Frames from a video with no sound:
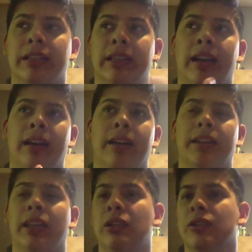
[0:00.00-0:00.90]
the
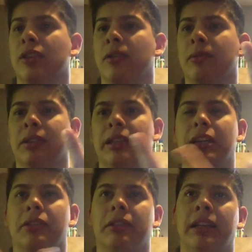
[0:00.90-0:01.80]
heaters aren't really
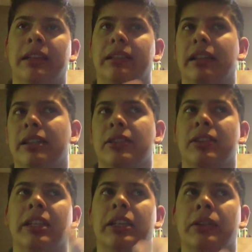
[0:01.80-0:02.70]
that great, the lights
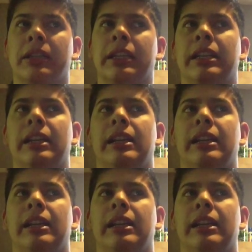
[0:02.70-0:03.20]
aren't that great,